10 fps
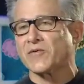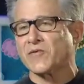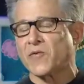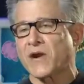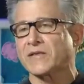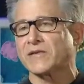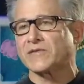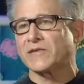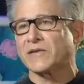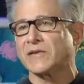directly
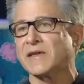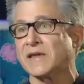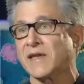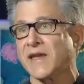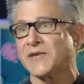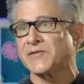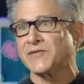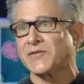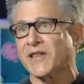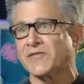to the cancer
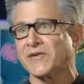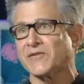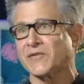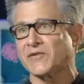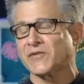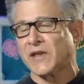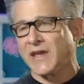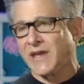cell of interest